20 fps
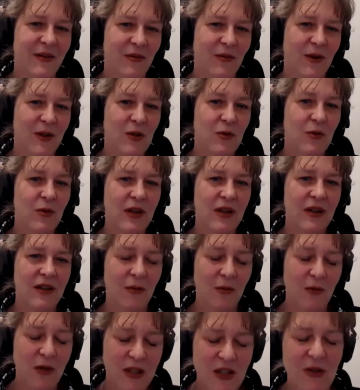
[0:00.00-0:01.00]
what
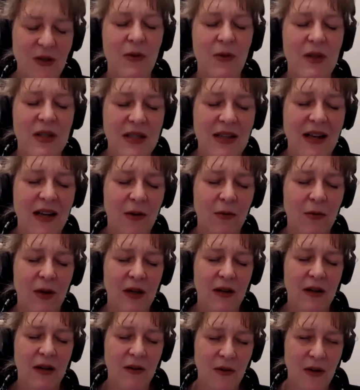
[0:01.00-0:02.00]
we do is that
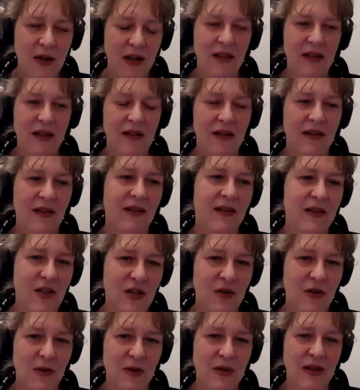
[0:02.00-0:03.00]
we look at these
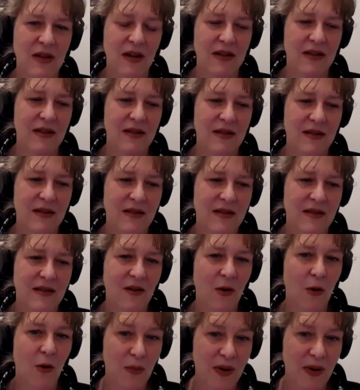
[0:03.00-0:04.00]
issues as
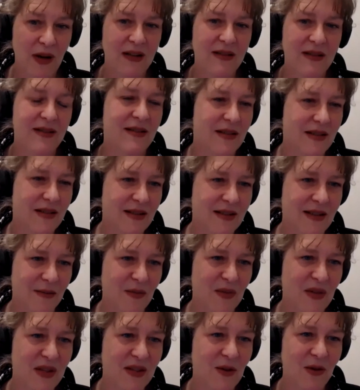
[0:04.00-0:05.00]
complex systems.